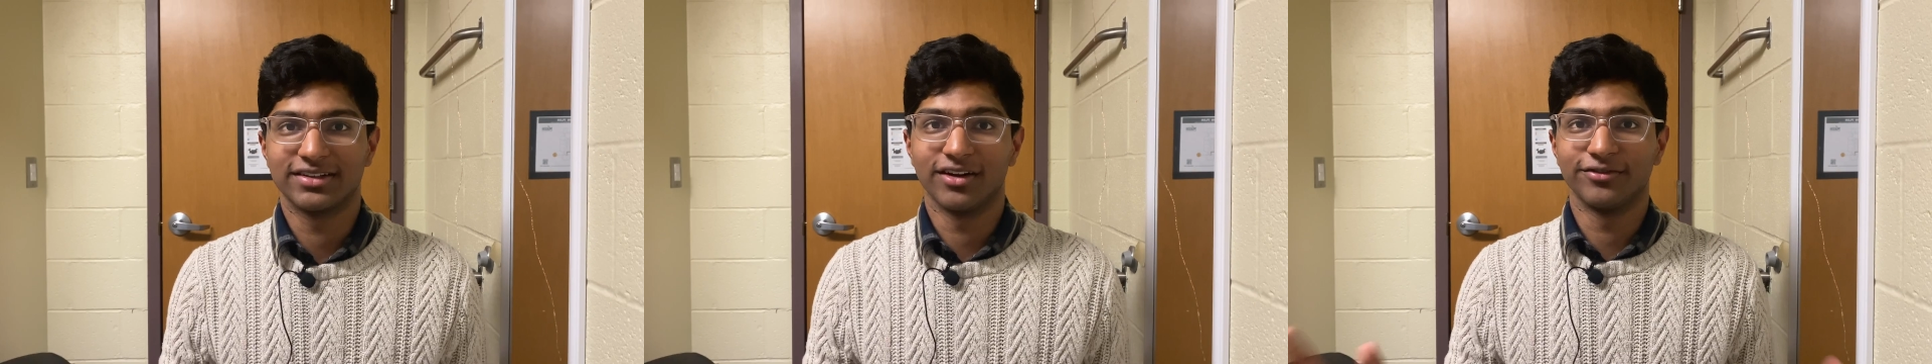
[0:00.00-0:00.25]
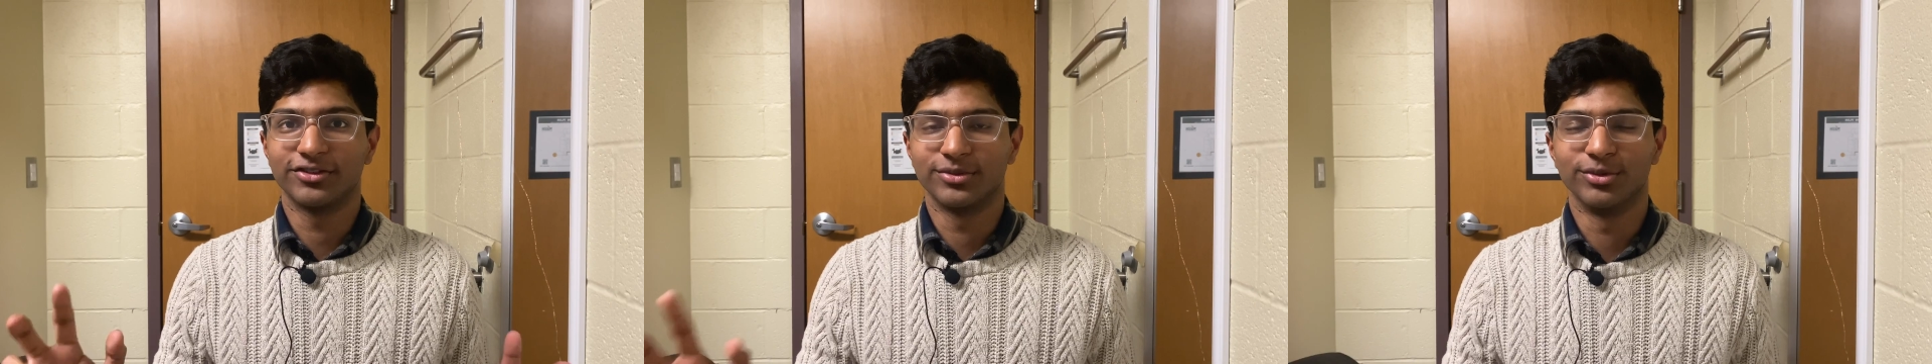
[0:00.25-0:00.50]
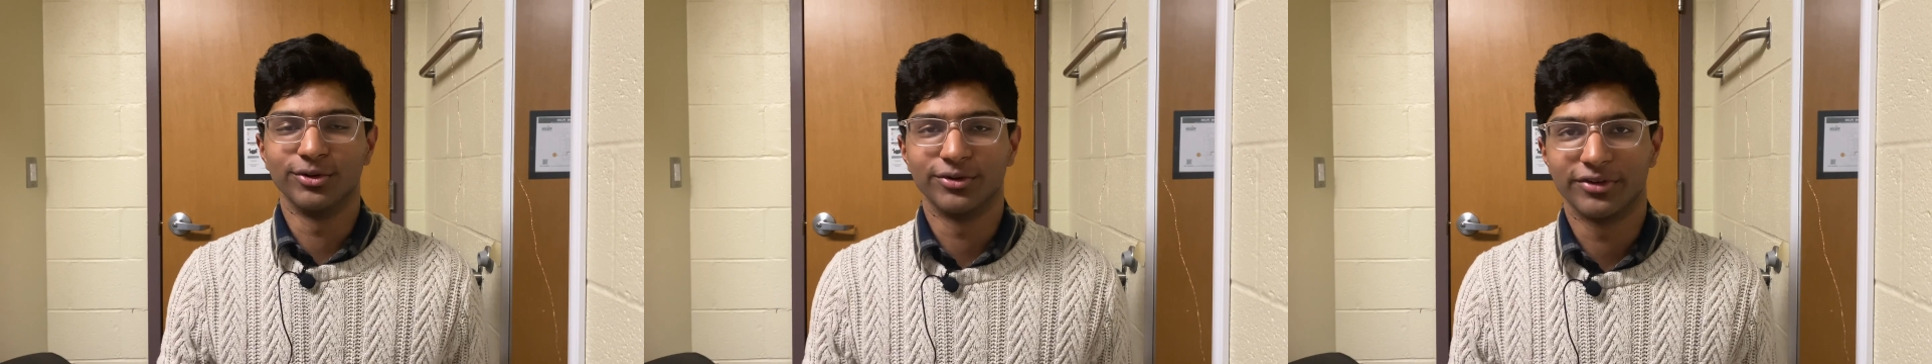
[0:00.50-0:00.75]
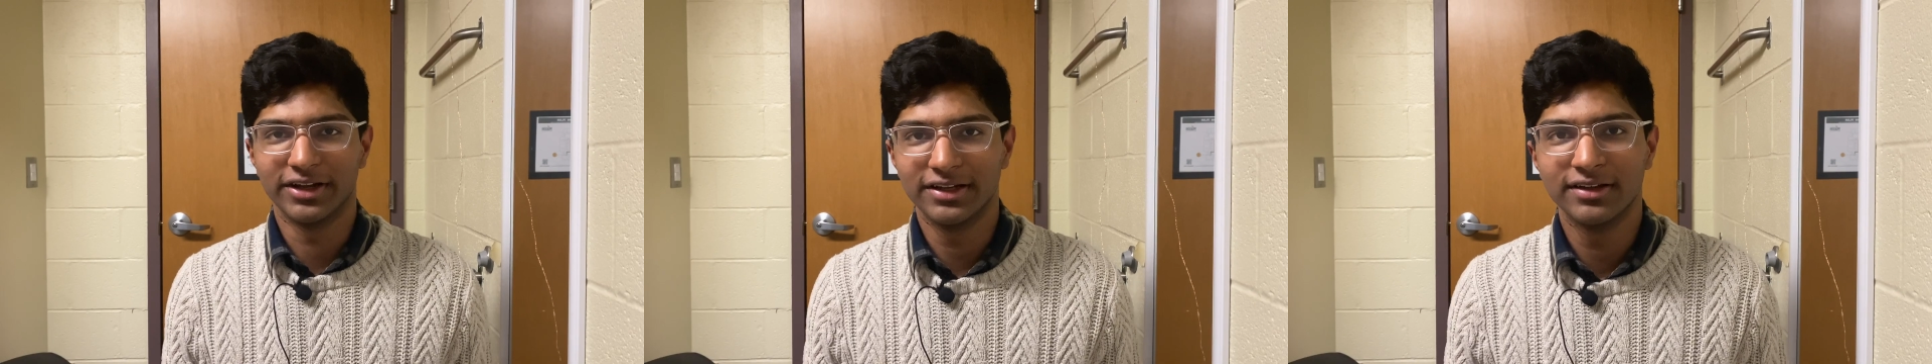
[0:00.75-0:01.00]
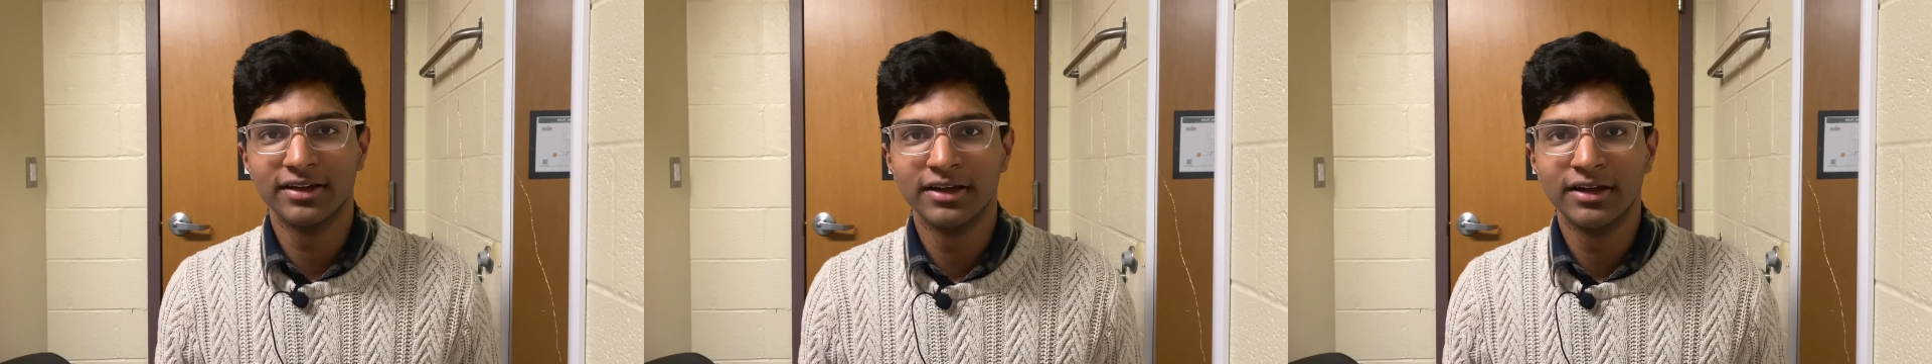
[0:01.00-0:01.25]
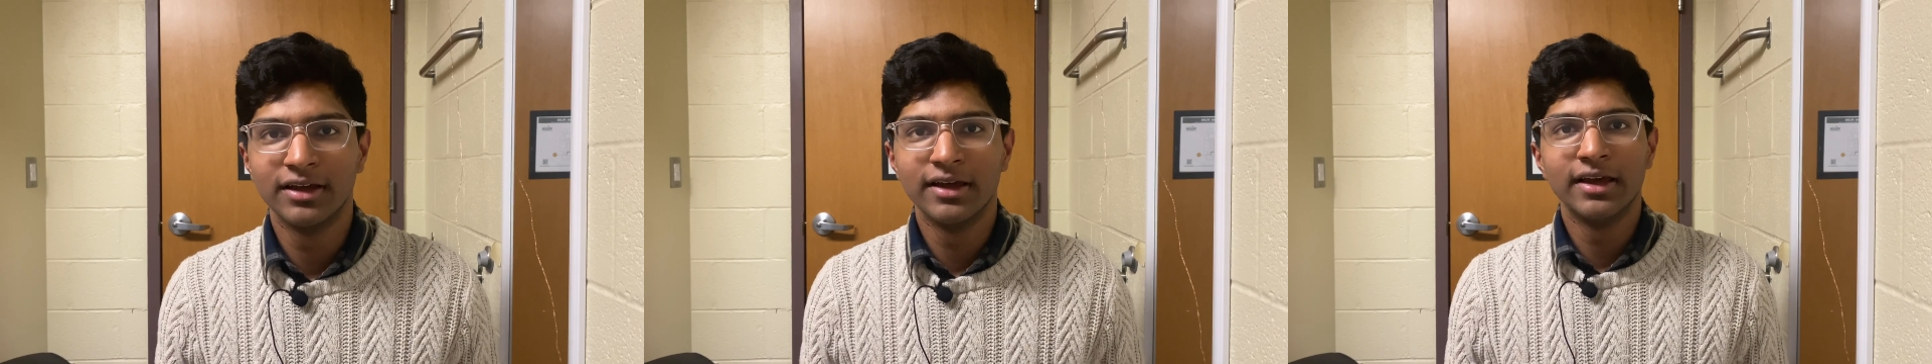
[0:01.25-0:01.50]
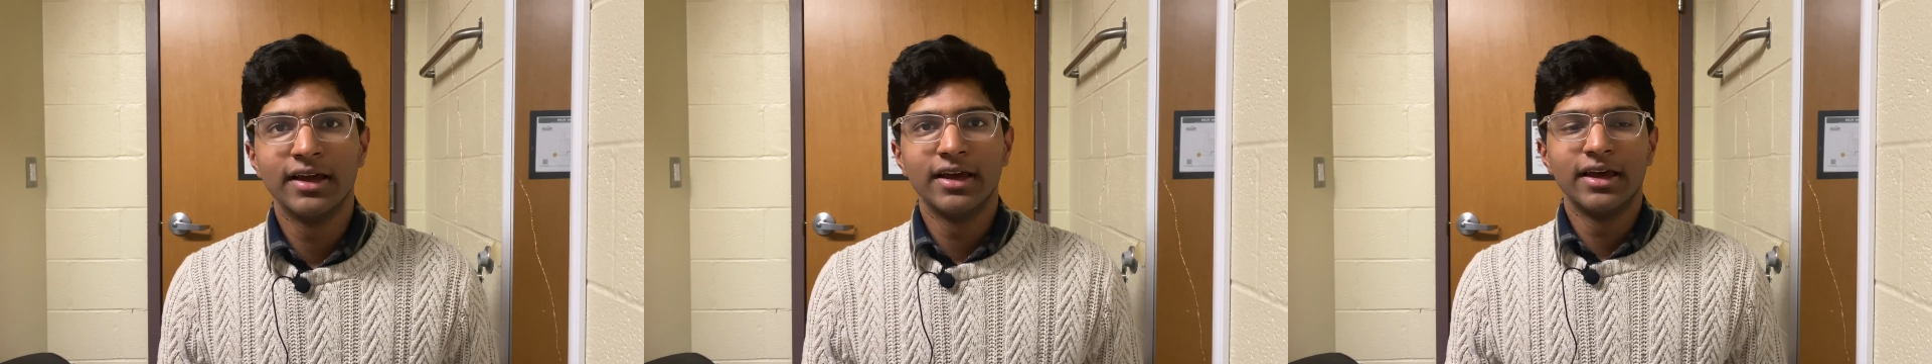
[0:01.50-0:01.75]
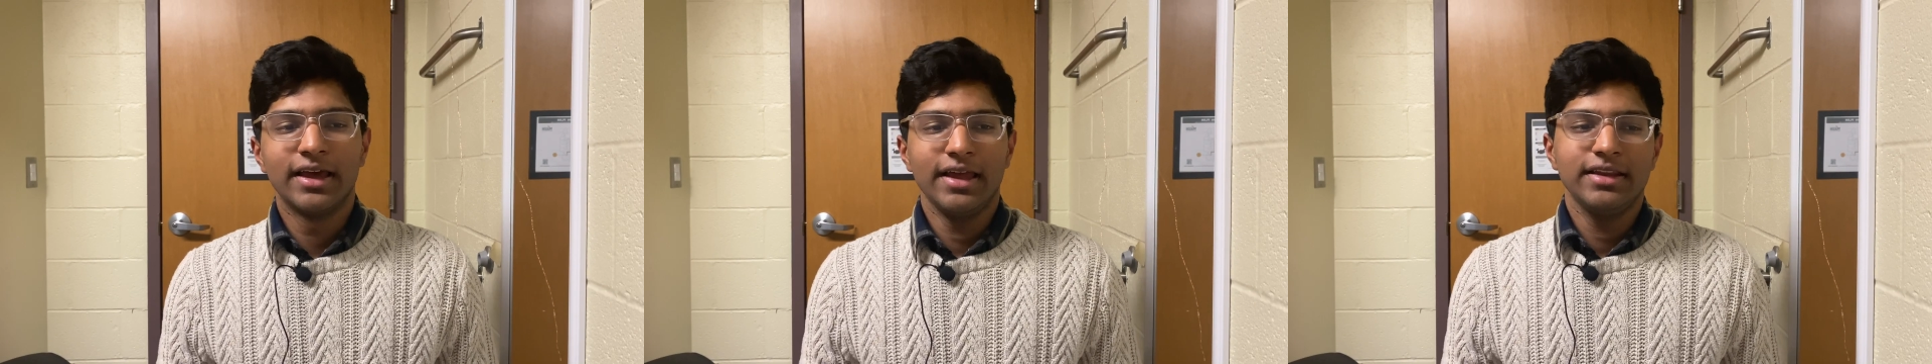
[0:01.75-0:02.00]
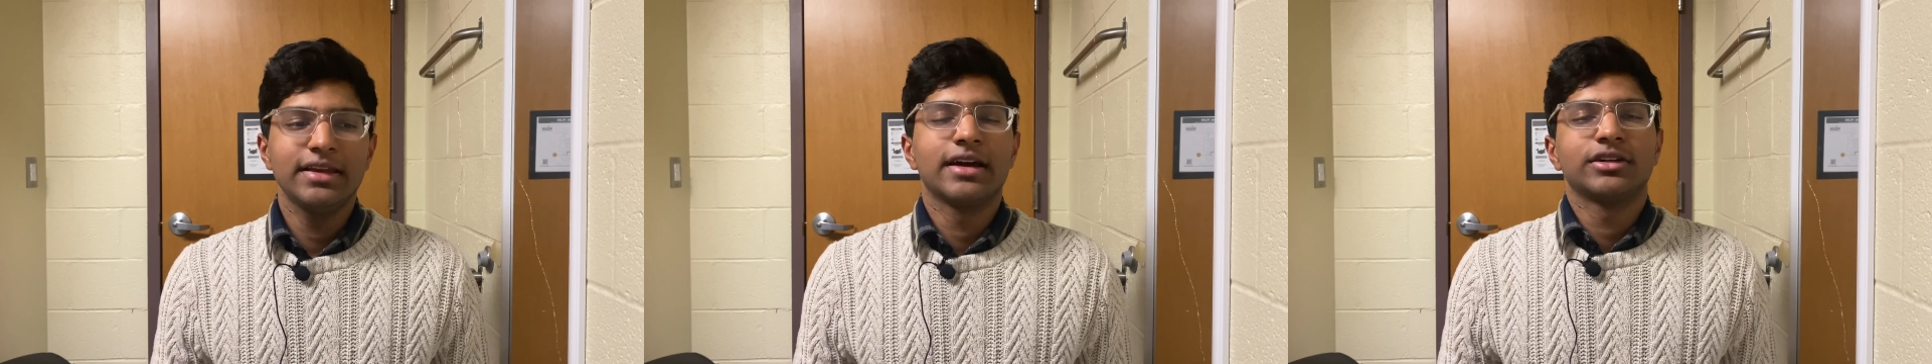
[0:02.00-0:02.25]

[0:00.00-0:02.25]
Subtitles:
comfortable, right? And yeah,